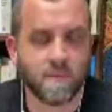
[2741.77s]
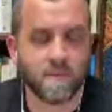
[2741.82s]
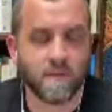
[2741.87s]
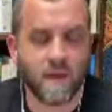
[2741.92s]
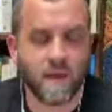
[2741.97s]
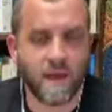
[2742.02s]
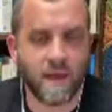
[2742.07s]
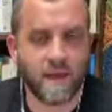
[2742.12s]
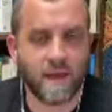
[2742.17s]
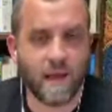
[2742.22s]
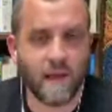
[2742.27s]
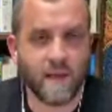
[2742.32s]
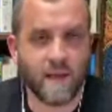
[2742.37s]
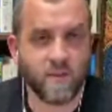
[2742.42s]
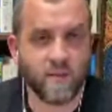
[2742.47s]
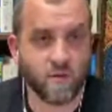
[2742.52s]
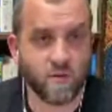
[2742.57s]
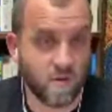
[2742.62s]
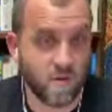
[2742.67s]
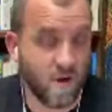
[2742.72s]

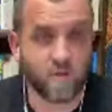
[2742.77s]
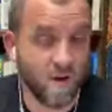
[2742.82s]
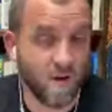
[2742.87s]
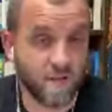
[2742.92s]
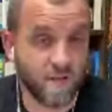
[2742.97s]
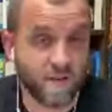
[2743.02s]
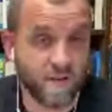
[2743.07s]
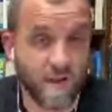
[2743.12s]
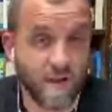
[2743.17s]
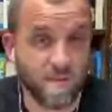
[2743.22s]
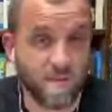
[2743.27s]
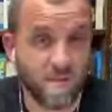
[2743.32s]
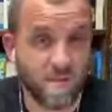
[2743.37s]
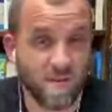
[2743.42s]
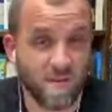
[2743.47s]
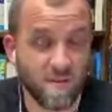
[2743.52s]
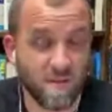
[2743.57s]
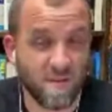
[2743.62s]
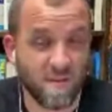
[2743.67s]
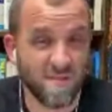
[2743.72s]
and there's oftentimes
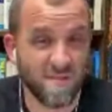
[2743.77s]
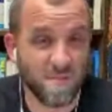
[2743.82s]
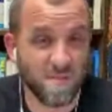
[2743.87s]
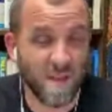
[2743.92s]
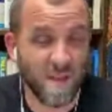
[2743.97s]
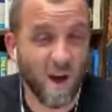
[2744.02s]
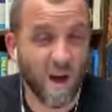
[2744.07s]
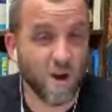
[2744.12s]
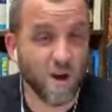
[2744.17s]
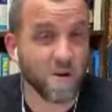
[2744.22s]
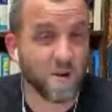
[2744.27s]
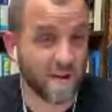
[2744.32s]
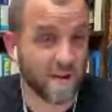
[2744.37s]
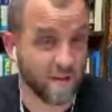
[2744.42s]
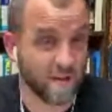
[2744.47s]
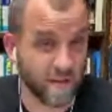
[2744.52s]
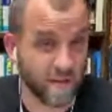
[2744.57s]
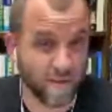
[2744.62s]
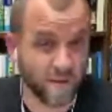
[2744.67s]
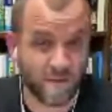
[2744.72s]
there is even honor
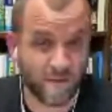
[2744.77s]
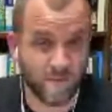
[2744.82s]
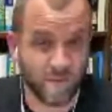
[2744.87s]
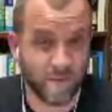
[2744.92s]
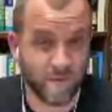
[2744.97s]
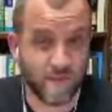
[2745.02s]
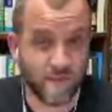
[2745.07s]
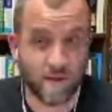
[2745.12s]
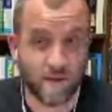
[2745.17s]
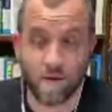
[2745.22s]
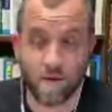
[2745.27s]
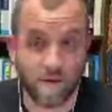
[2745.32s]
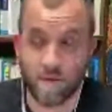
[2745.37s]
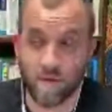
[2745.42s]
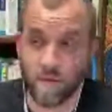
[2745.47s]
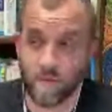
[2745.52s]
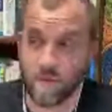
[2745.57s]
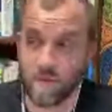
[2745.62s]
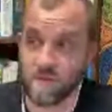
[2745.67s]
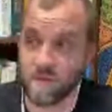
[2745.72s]
killings, is what they call
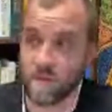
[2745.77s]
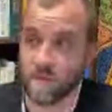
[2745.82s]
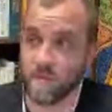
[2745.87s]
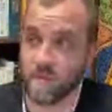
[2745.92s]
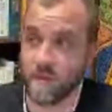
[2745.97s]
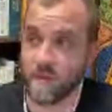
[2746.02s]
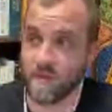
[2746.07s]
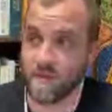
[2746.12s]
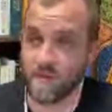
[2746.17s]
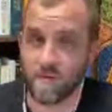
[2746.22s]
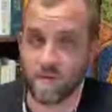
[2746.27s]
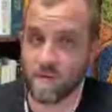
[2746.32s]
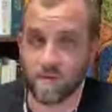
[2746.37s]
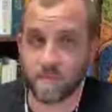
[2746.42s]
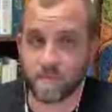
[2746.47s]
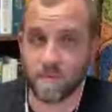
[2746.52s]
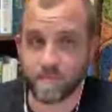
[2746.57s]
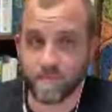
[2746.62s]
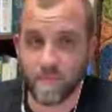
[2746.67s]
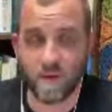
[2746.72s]
them in some places,
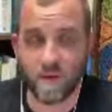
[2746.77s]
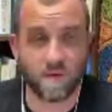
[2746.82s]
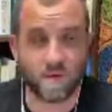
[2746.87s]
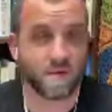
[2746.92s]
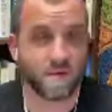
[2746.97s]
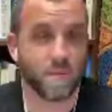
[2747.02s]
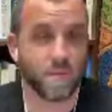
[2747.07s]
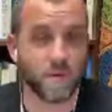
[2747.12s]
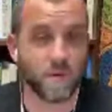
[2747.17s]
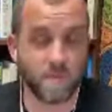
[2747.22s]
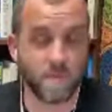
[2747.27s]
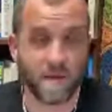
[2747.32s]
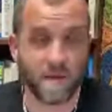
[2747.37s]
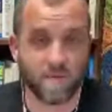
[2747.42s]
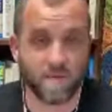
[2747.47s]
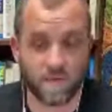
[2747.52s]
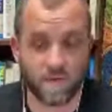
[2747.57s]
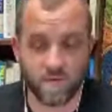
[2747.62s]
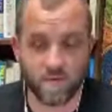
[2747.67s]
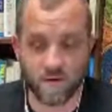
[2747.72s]
because someone may
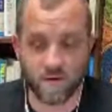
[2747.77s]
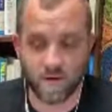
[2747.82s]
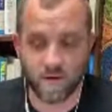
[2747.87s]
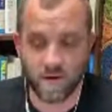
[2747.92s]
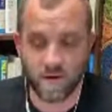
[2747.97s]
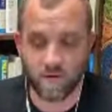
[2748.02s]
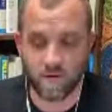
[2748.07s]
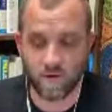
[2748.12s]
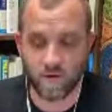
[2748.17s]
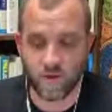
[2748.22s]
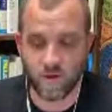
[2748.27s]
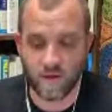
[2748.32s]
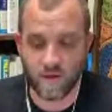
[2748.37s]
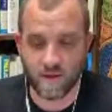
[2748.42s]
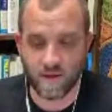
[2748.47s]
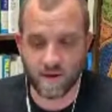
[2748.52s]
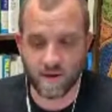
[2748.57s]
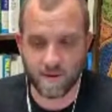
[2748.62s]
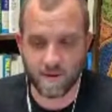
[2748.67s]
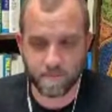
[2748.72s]
have converted to
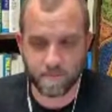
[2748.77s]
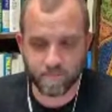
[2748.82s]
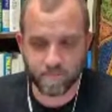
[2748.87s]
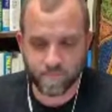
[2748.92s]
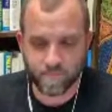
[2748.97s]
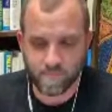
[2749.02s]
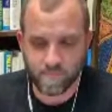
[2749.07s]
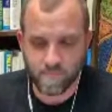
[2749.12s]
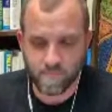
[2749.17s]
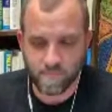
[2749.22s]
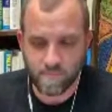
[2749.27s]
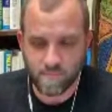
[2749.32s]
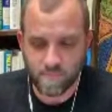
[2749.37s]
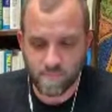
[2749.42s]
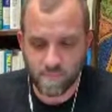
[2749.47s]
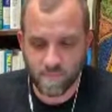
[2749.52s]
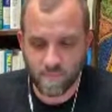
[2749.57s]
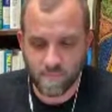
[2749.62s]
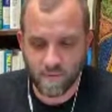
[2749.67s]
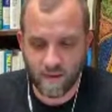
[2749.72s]
Christianity.
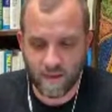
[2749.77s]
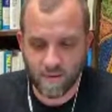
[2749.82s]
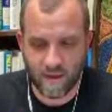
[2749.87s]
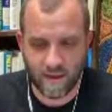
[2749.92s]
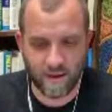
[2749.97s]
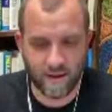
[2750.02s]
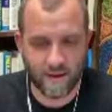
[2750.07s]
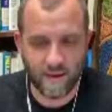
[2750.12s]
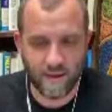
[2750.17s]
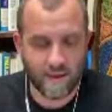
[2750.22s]
And